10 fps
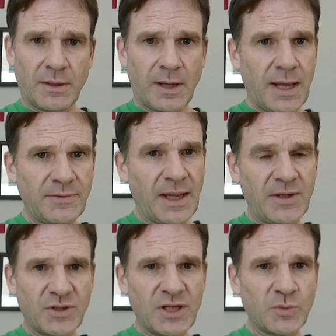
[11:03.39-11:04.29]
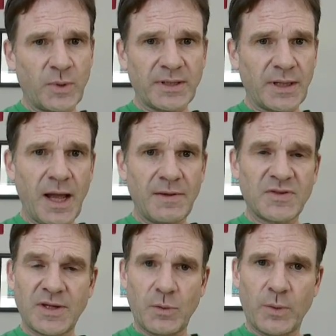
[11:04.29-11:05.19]
And then just with love
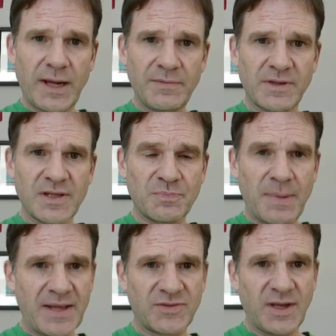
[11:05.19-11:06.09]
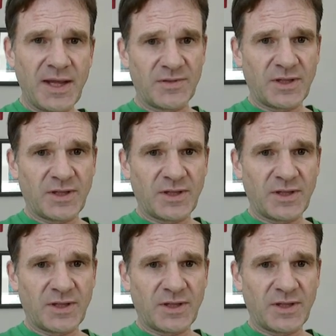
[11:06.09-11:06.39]
say, whatever this mess is,